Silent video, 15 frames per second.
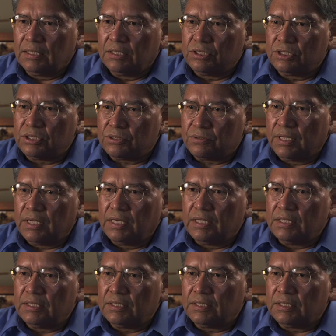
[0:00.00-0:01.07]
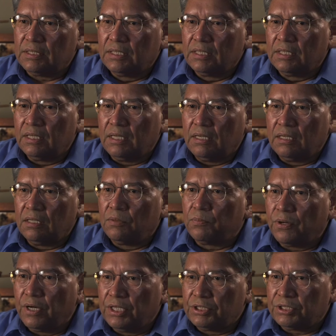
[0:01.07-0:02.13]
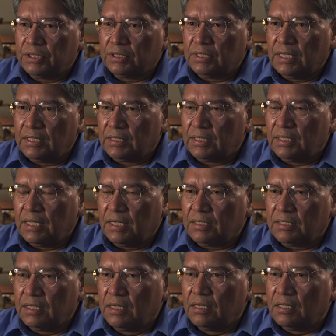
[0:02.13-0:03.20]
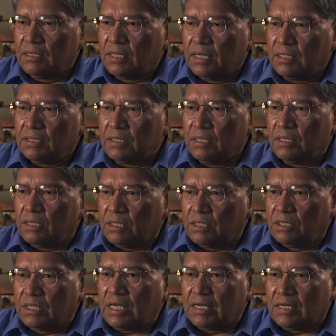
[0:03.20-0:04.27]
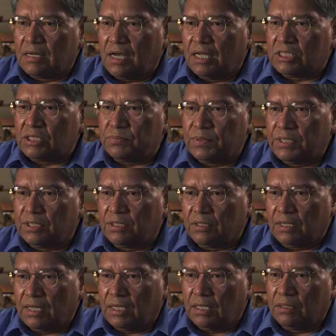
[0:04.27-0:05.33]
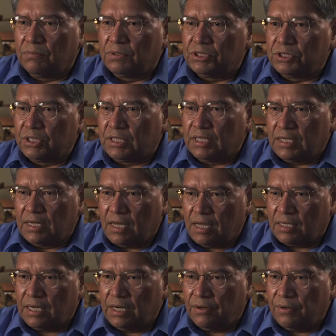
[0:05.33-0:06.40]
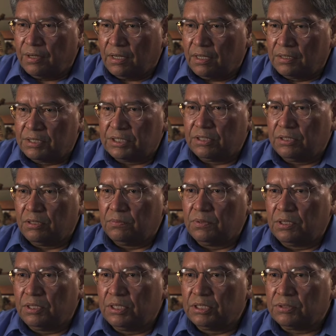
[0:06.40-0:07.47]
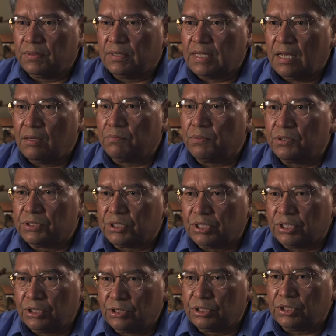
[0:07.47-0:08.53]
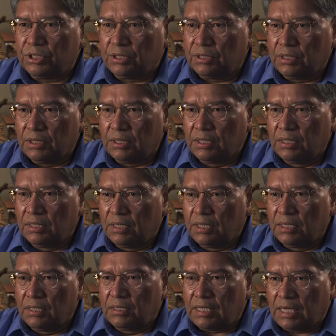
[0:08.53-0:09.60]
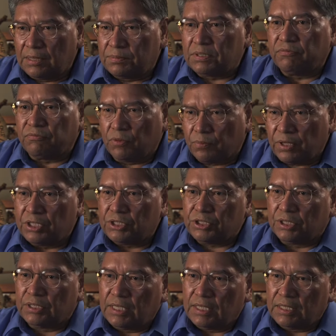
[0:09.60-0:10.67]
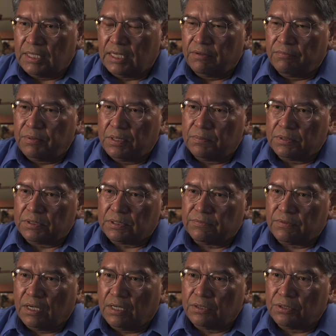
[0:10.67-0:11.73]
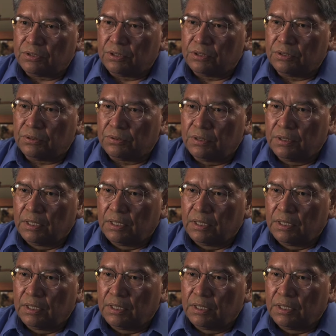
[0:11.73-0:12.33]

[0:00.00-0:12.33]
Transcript: constrained oppression that you cannot speak your language, you cannot carry on ceremonies without persecution, types of oppression that Native peoples have gone through.